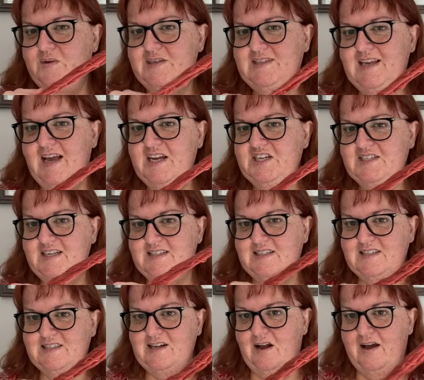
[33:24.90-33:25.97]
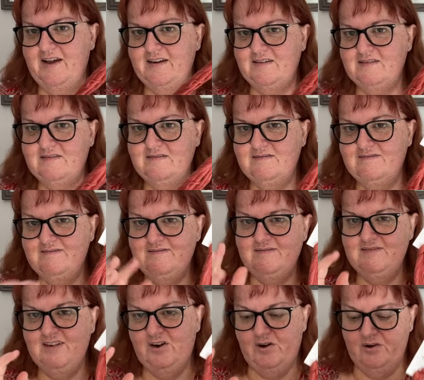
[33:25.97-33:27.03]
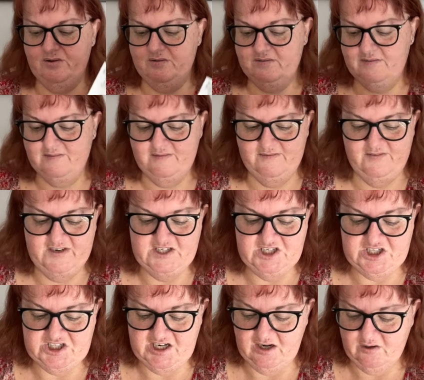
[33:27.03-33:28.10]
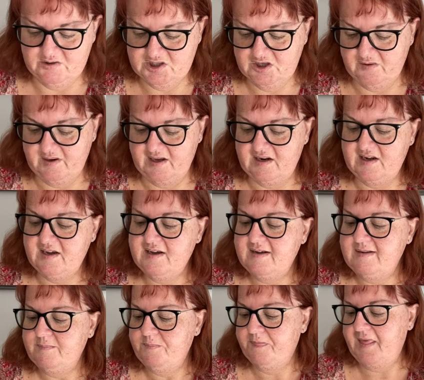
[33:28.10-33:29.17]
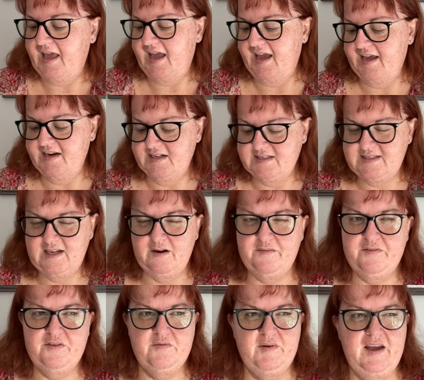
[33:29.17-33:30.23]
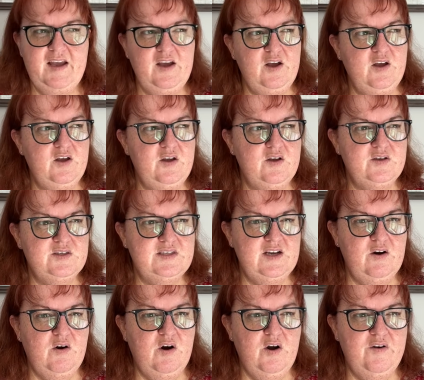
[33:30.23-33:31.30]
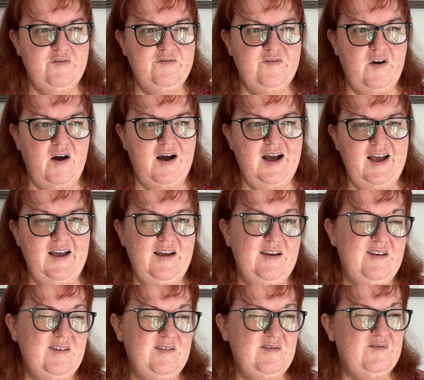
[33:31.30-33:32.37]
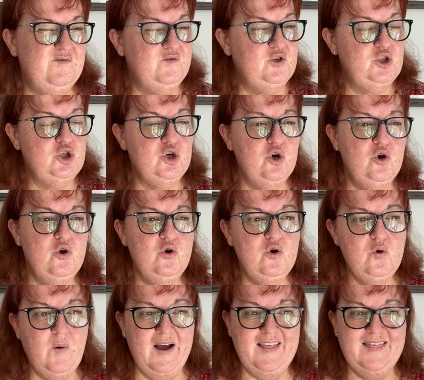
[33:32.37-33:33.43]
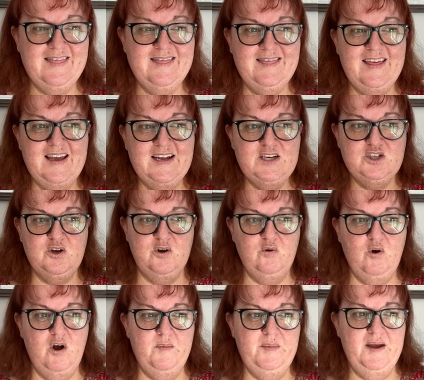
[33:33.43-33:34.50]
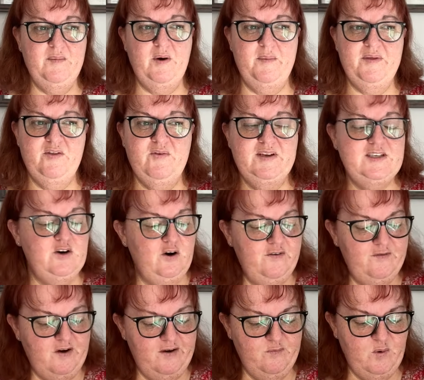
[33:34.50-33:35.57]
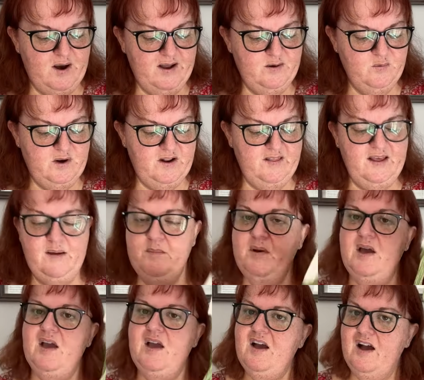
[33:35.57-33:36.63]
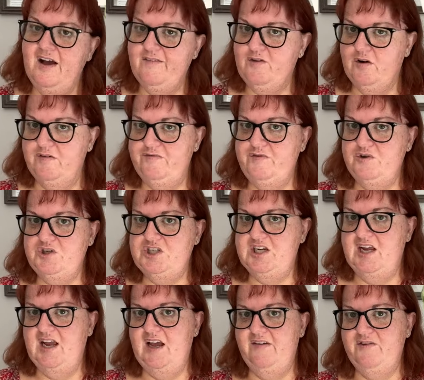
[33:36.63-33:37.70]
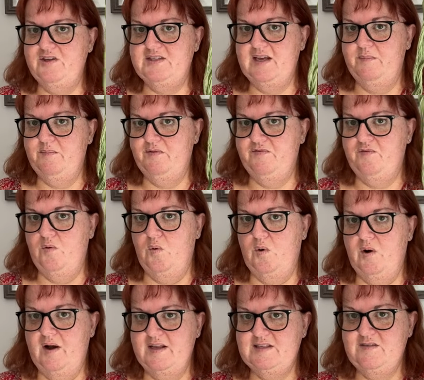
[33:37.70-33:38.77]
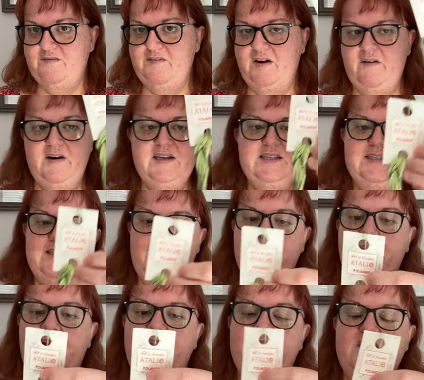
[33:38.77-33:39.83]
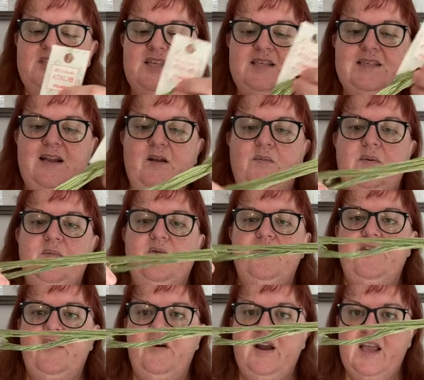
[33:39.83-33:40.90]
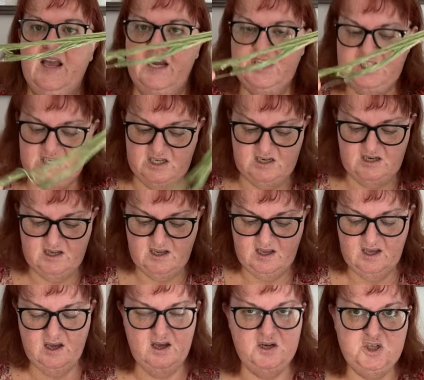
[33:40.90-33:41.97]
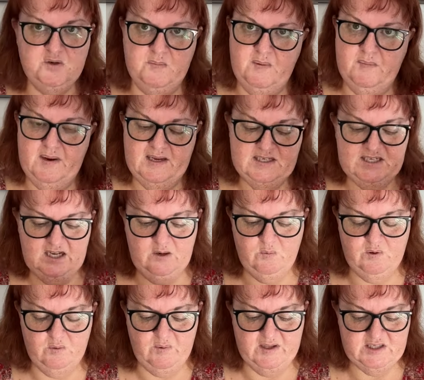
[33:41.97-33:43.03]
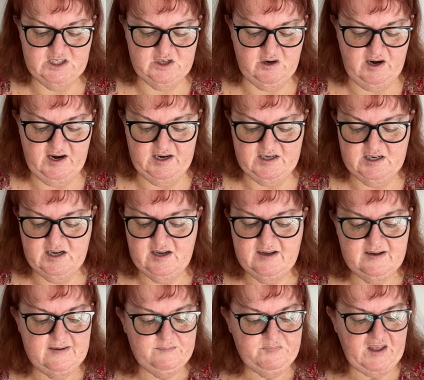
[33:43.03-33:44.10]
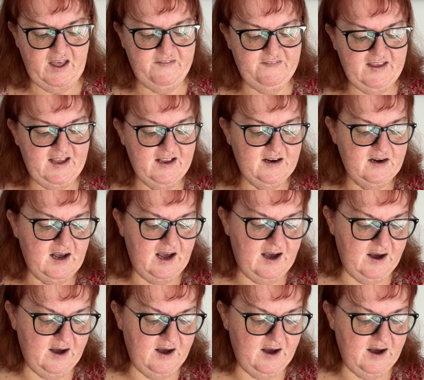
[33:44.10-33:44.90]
per se, just has a slight, you know, vintagey look to it. And instead of 3052, I think, don't quote me, it might be 3051, one of them, I've got Fougere, I've used that before. It's very similar, this has a little bit more variegation, should be plenty with one strand. And then,